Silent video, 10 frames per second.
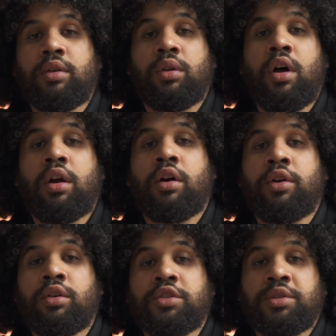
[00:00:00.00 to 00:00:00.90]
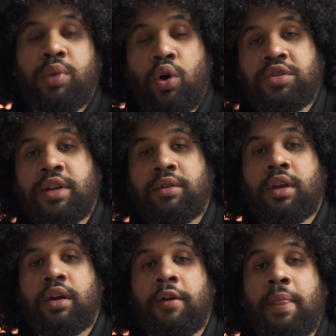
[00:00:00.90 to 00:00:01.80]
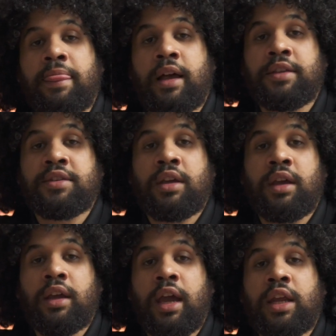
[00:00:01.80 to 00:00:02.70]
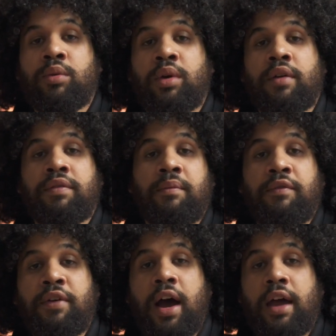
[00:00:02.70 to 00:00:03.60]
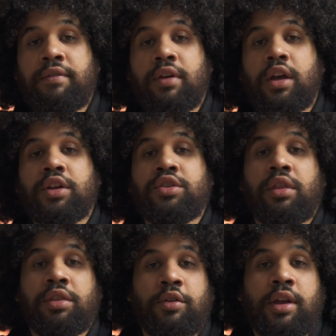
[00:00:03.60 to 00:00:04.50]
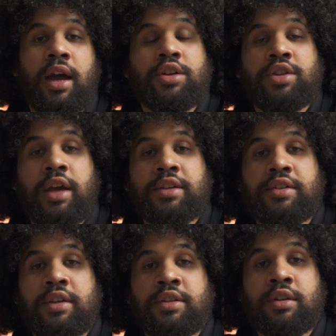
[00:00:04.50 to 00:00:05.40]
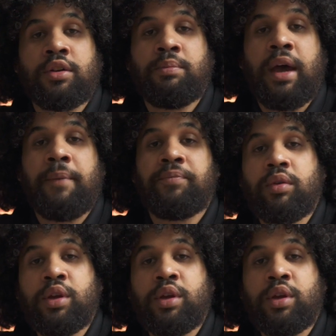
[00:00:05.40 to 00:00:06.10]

There are a lot of articles and posts out there that say anywhere from 5 to 30 hashtags is a good bet.